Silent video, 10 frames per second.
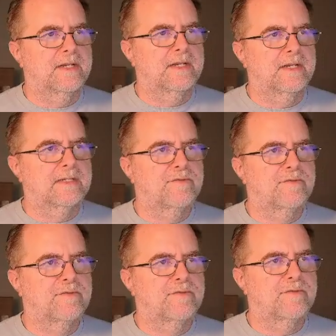I have
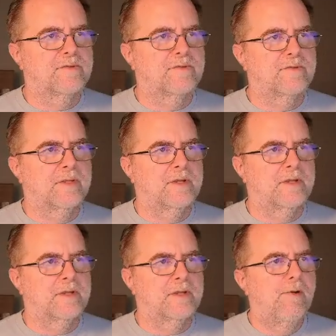no idea where
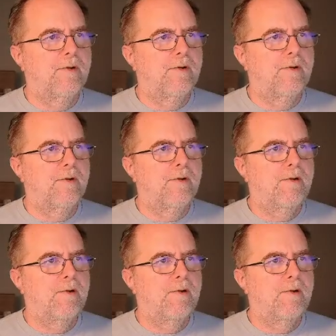Roane County is.